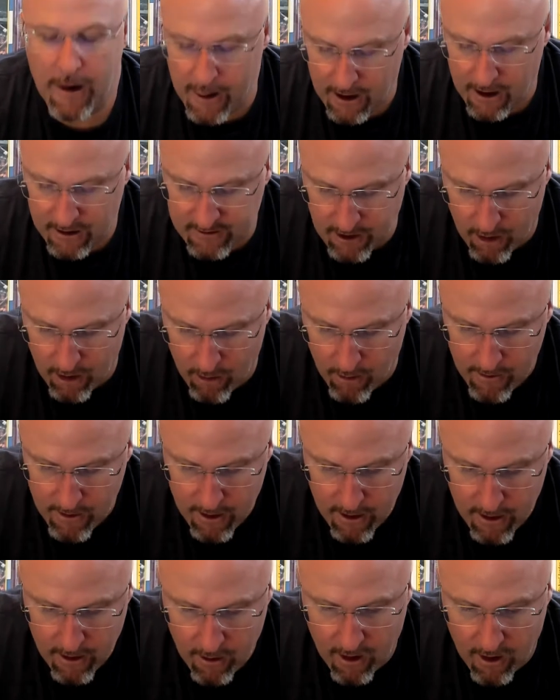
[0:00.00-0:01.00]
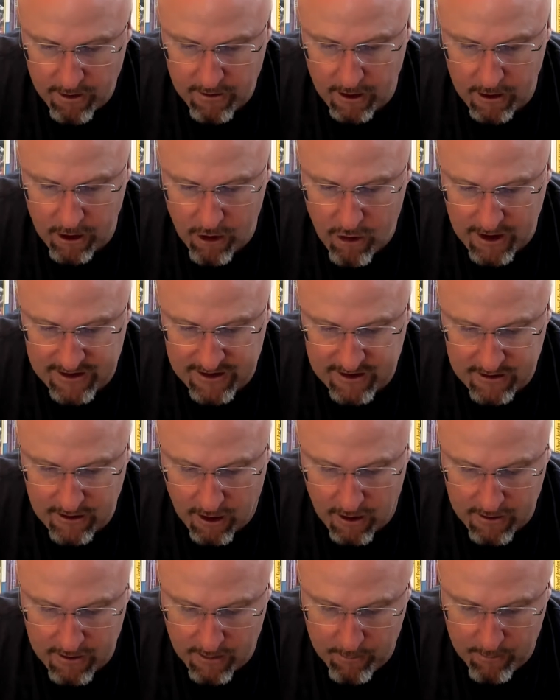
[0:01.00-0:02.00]
So on
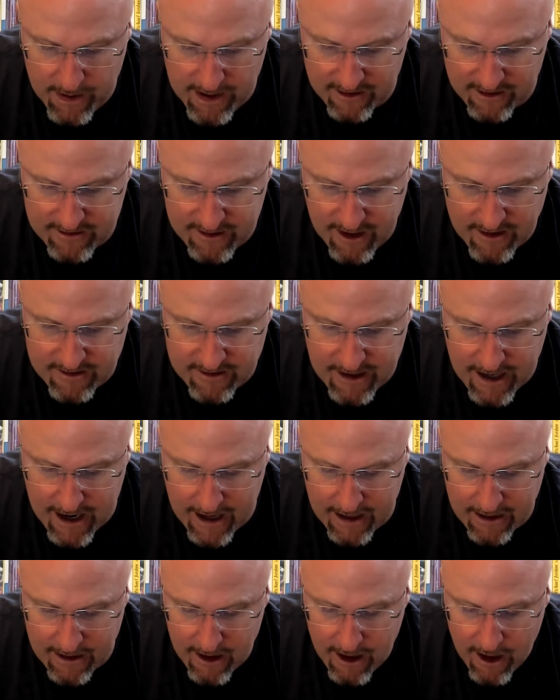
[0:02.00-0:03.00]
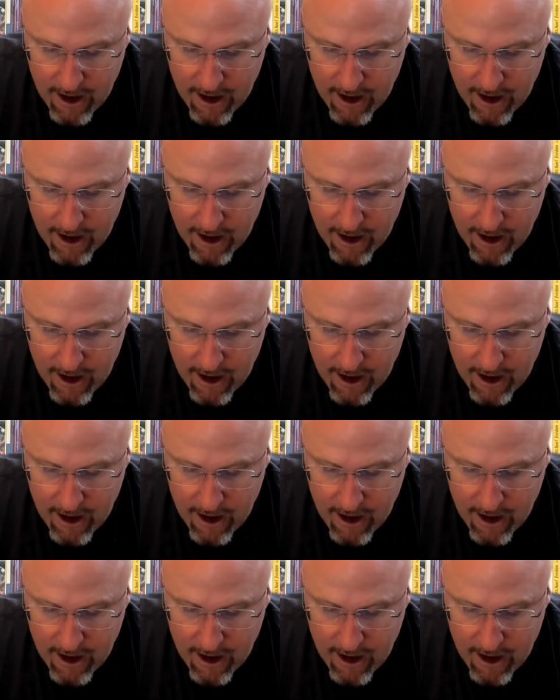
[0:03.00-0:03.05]
the PSA side,